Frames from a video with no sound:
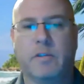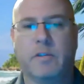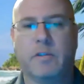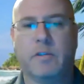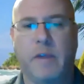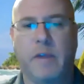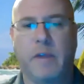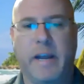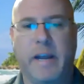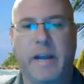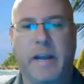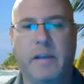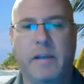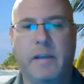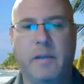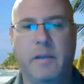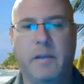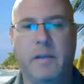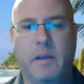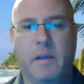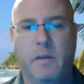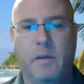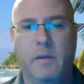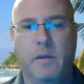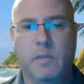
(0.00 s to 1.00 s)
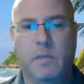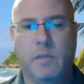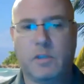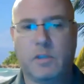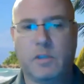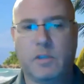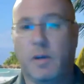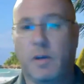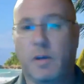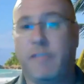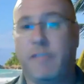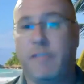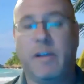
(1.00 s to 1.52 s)
training, which is
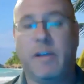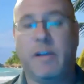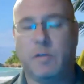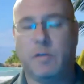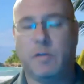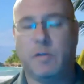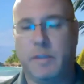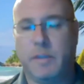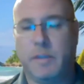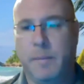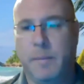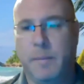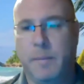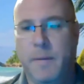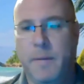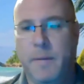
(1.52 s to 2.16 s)
called a fellowship.